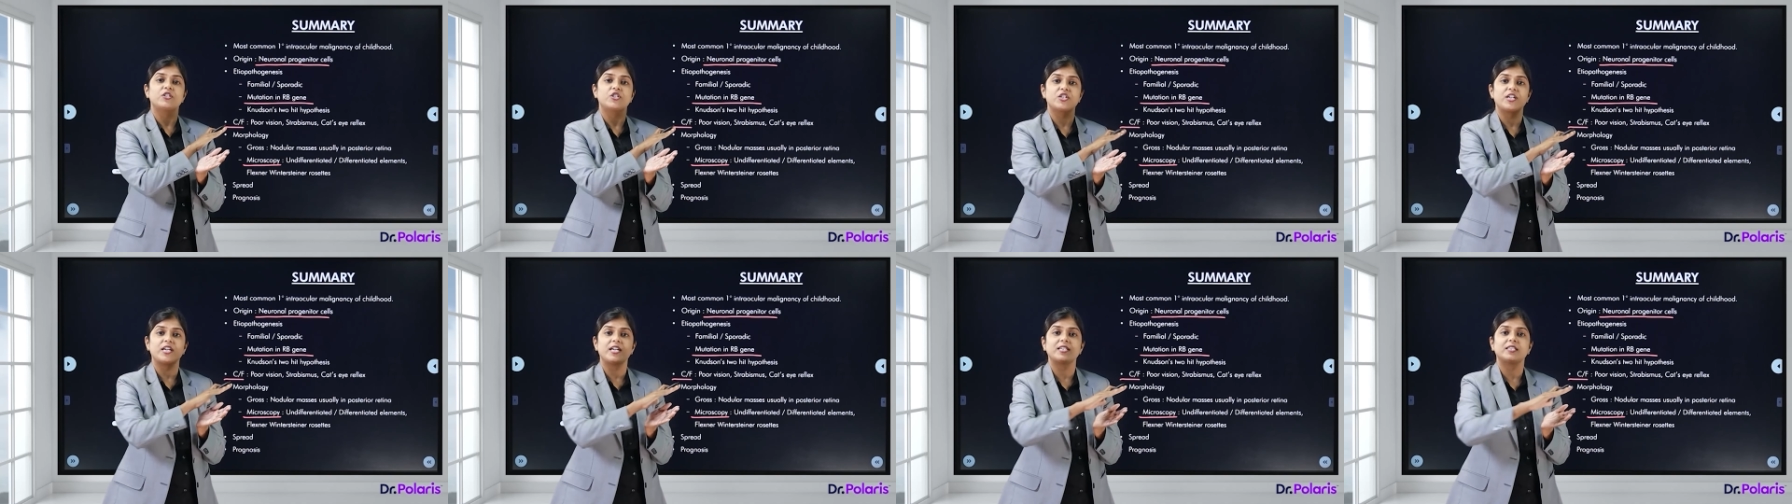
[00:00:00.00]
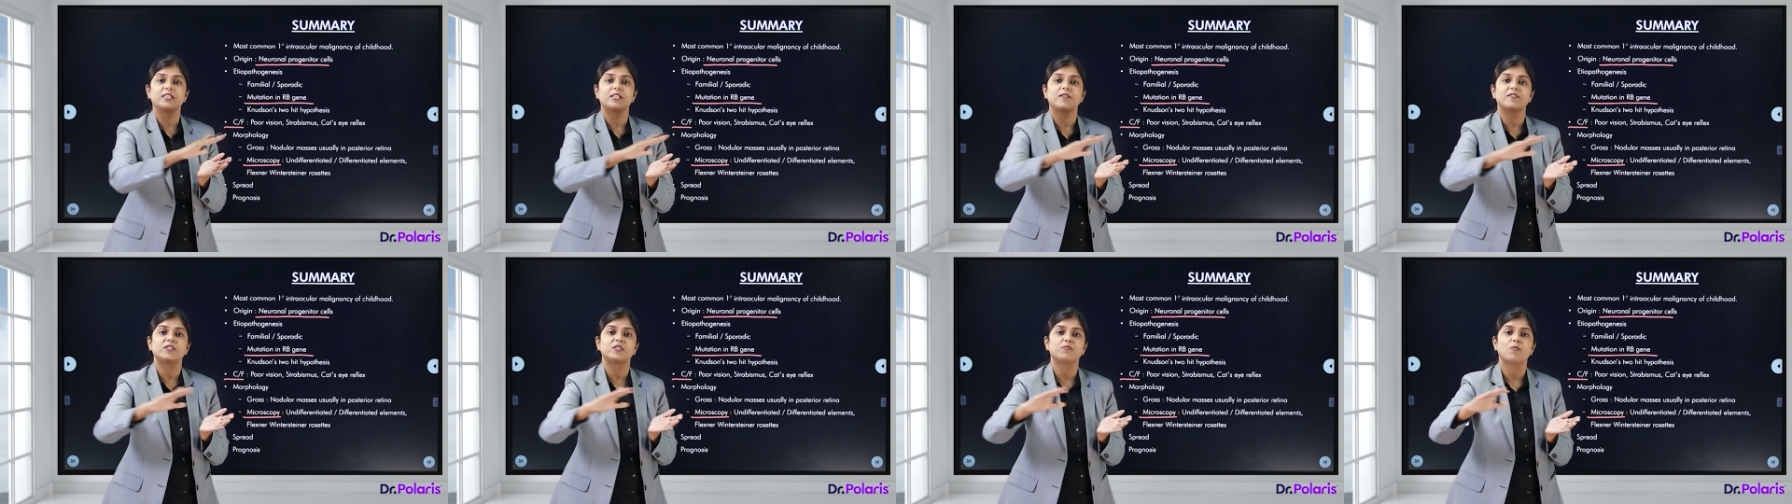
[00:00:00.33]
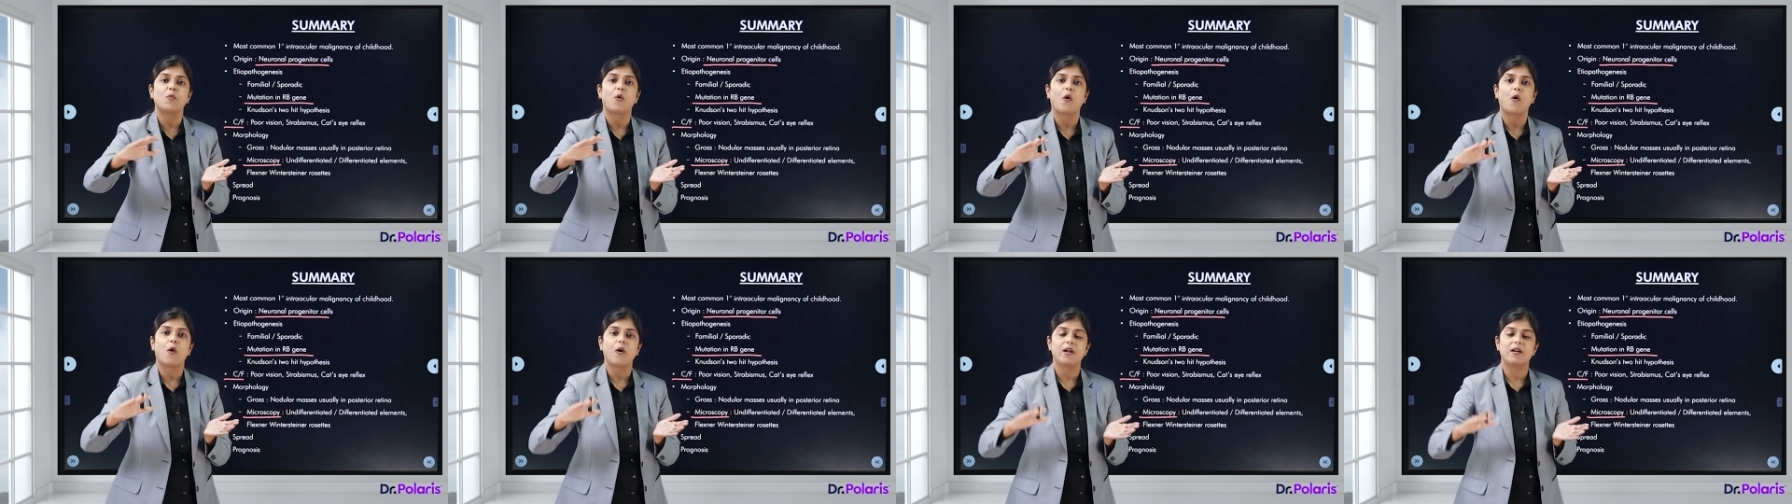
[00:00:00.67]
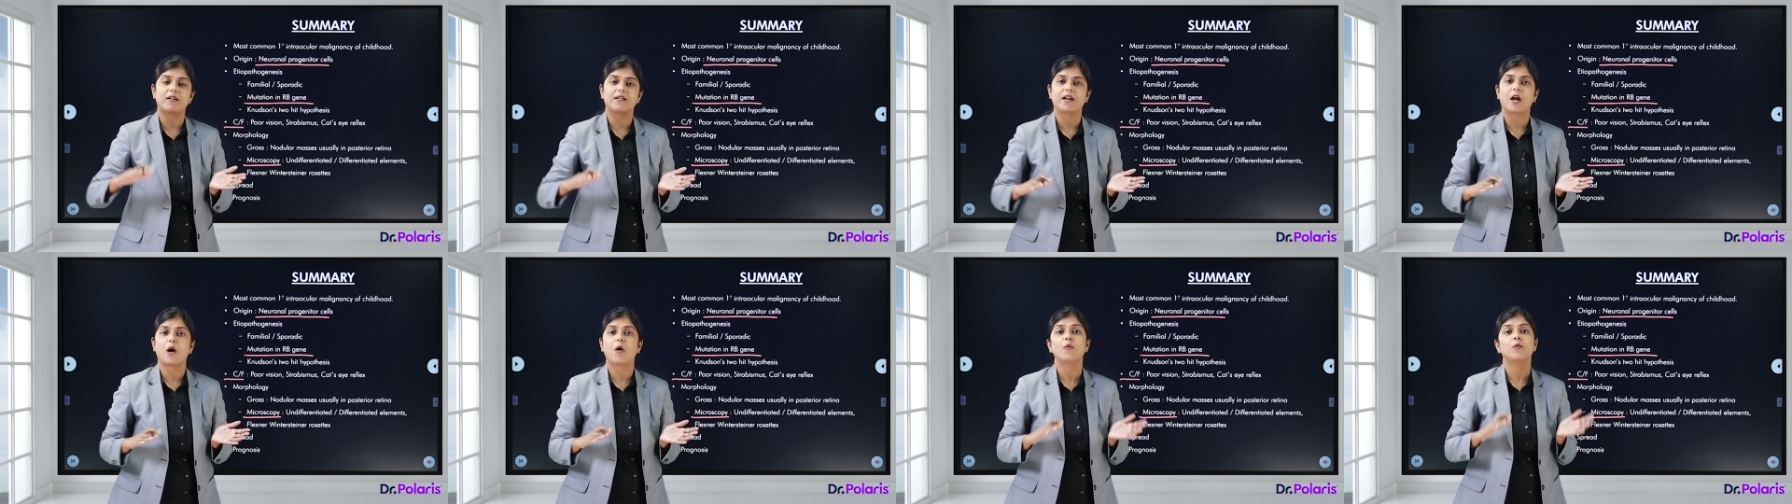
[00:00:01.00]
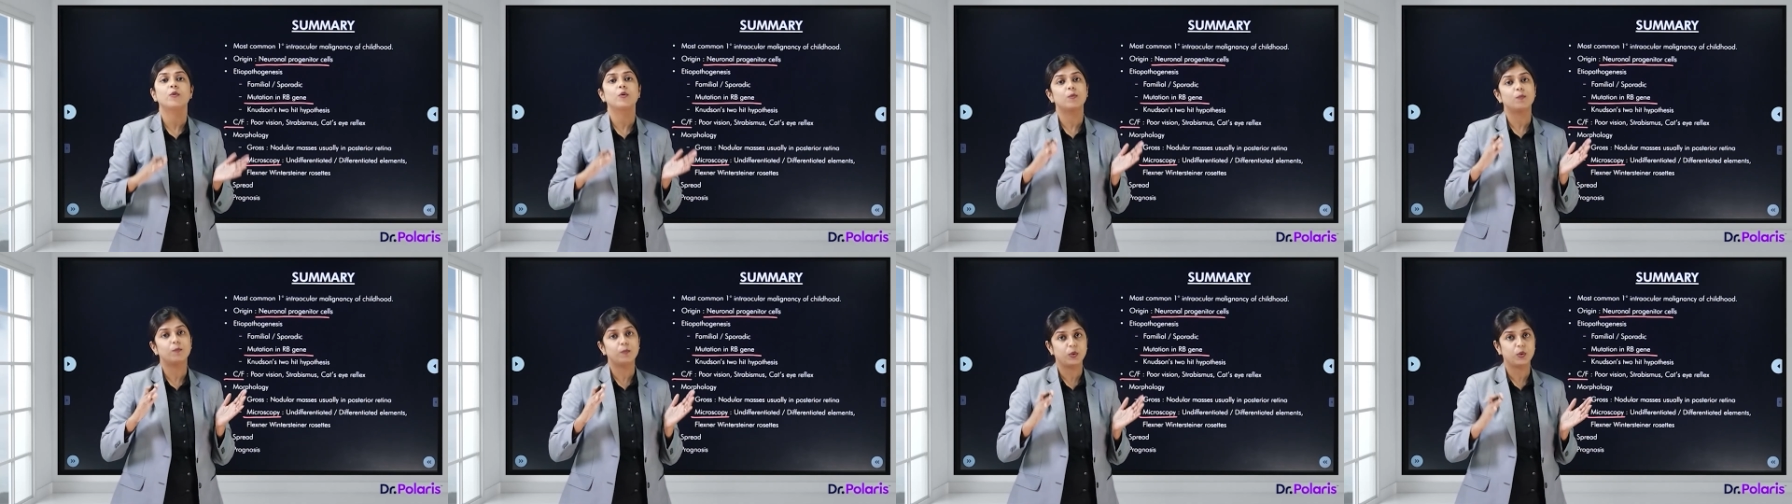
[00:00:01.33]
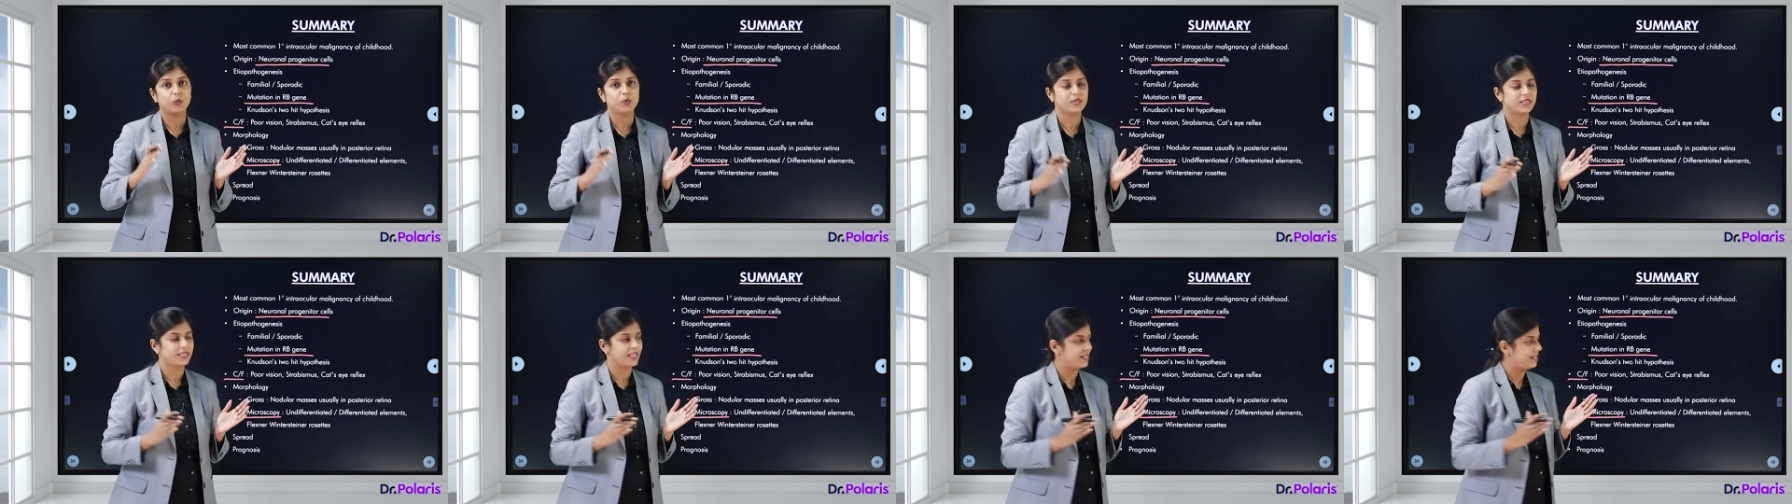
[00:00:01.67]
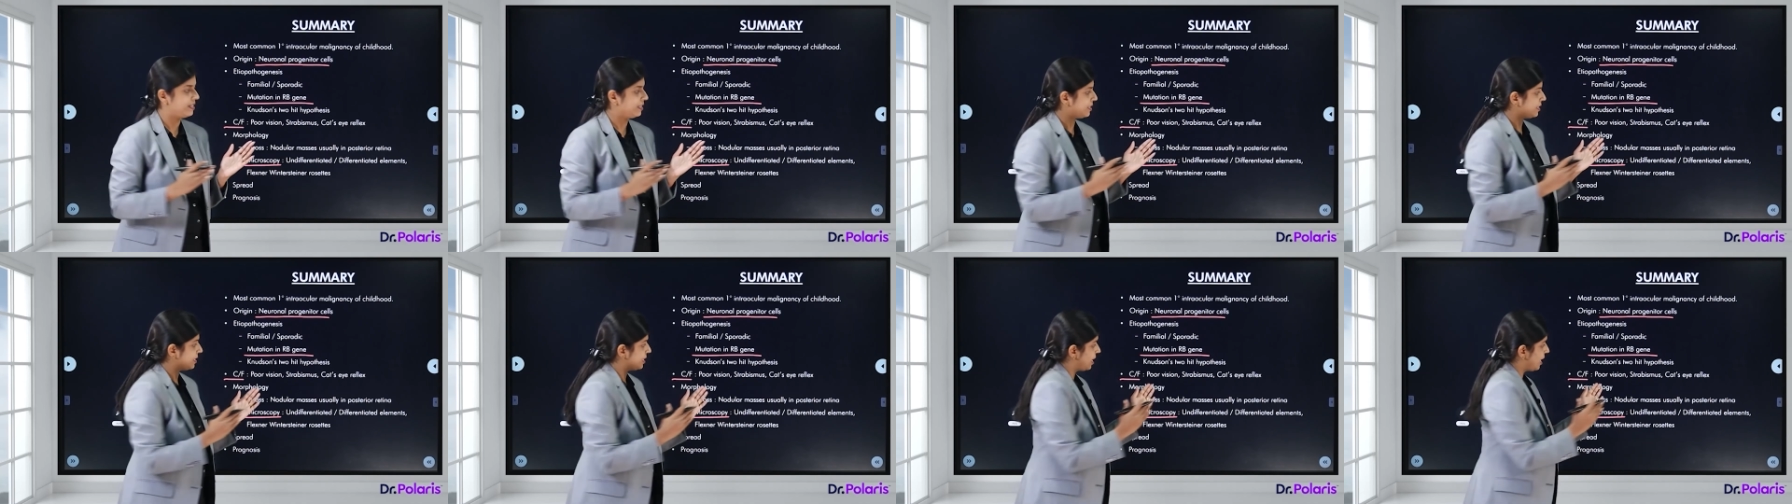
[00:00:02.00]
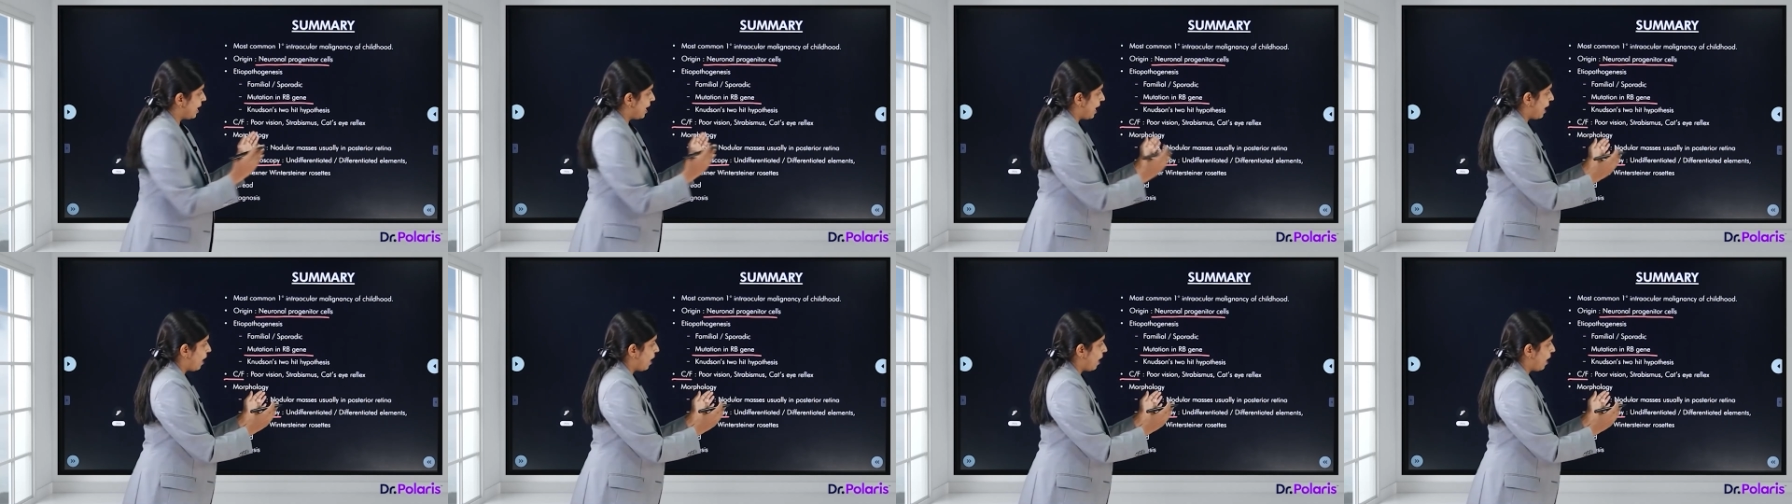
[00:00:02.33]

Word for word: the sheets of small round blue cells